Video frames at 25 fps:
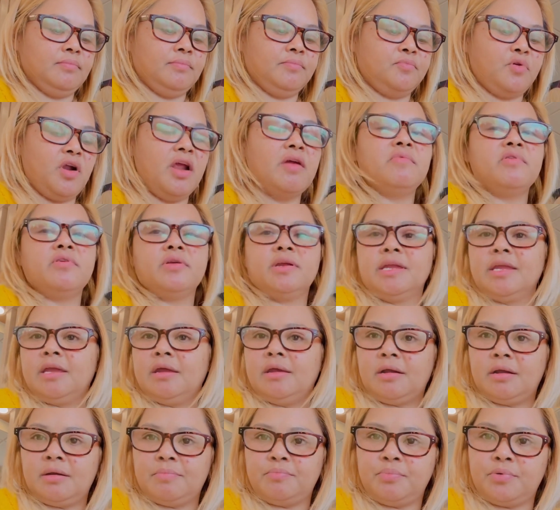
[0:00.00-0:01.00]
primary
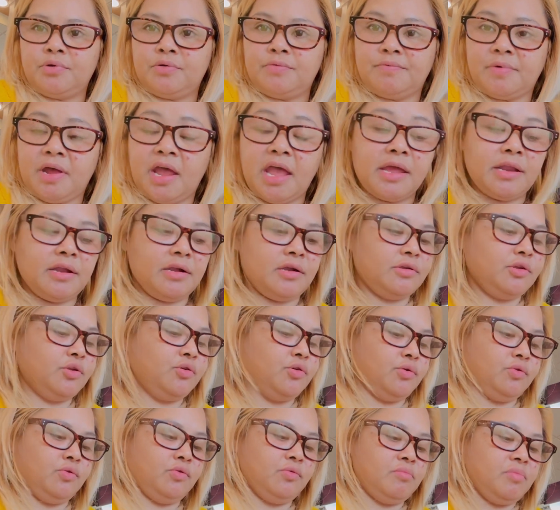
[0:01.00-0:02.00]
care provider
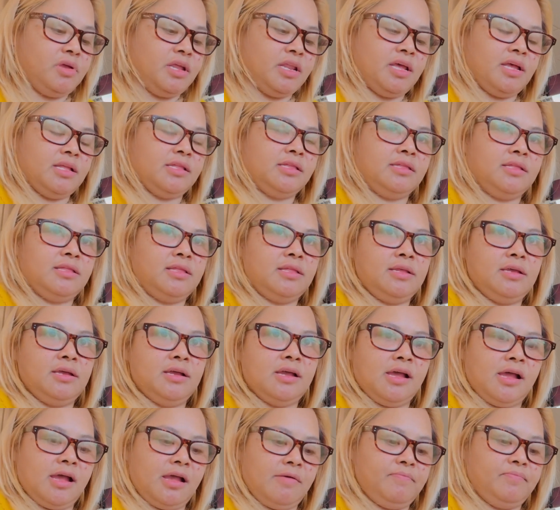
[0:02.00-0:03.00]
told me that
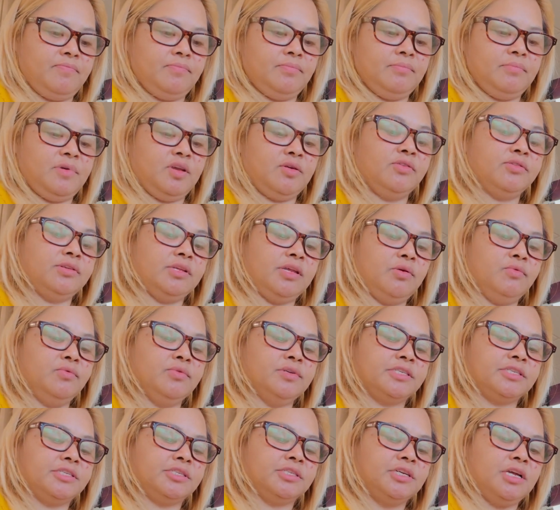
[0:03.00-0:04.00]
because he
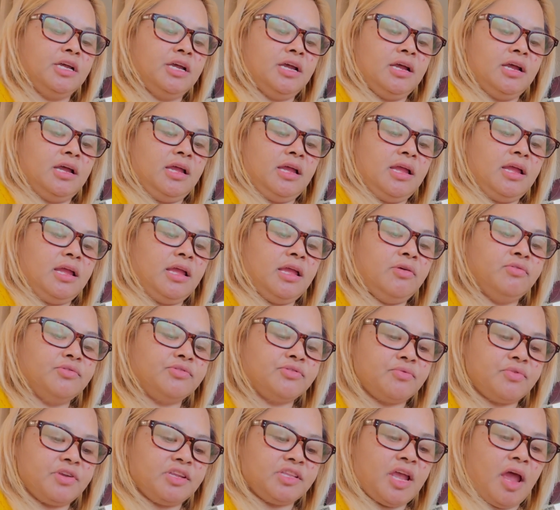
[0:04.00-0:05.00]
was
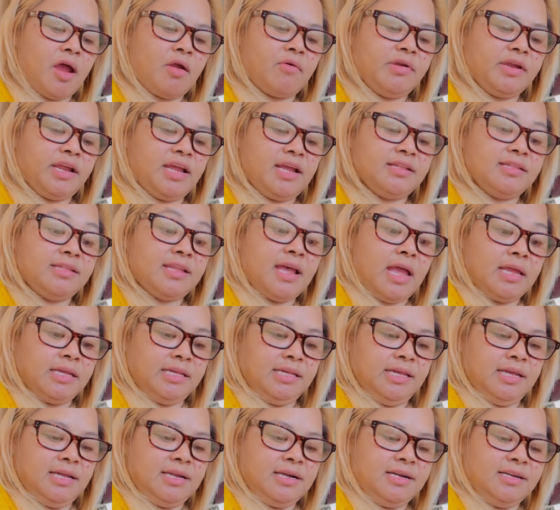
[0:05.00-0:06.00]
retiring at that
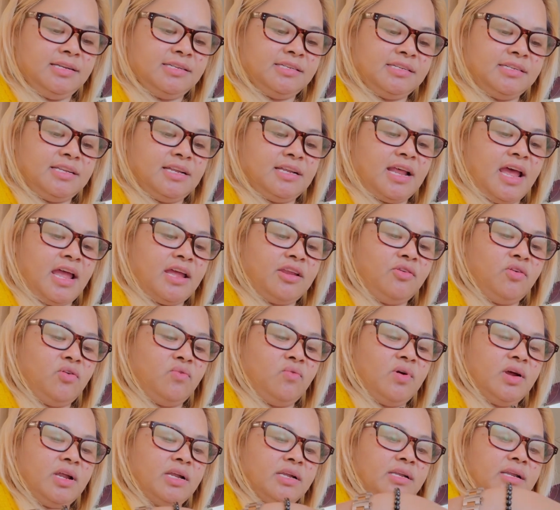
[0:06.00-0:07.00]
year, and said, I
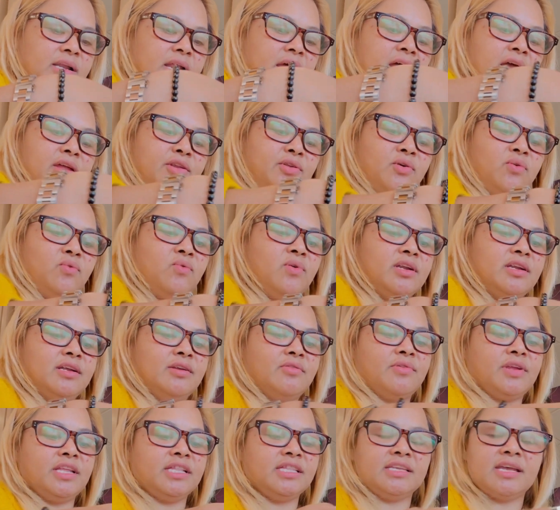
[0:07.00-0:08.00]
don't want
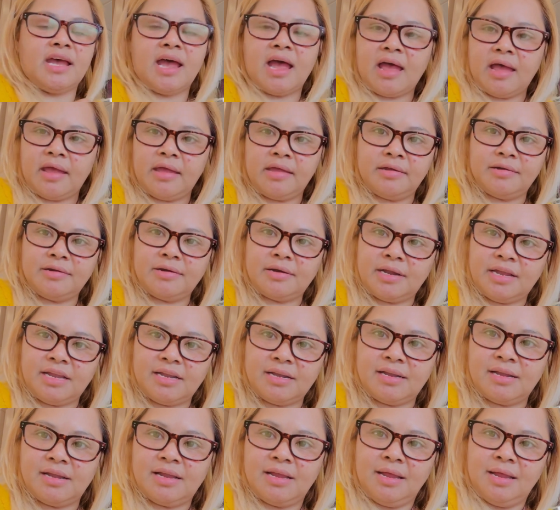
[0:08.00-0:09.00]
to retire
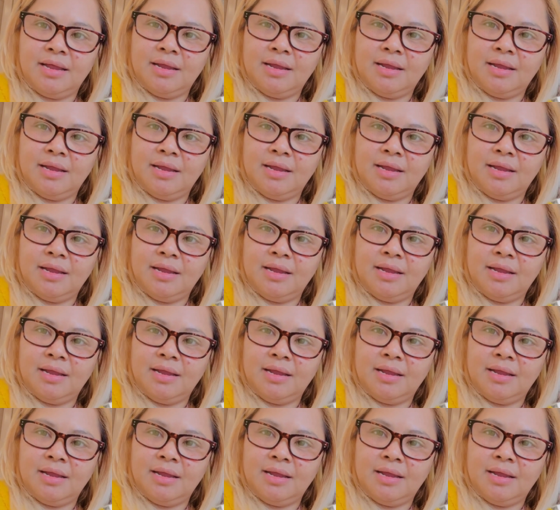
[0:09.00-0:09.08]
and